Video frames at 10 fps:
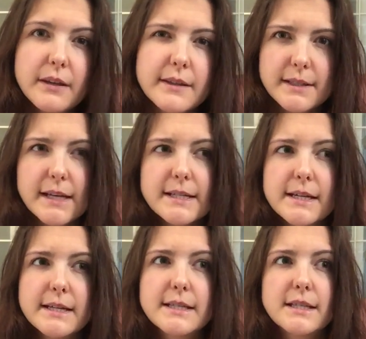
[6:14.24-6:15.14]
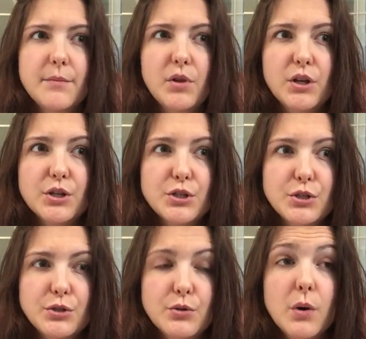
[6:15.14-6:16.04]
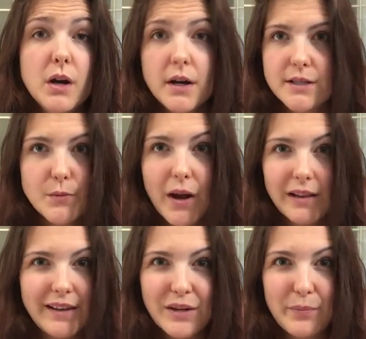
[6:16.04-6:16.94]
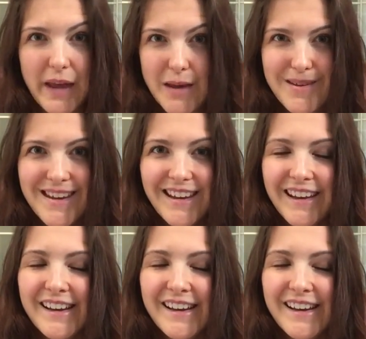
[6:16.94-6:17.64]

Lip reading: This idea is similar to swaddling a baby.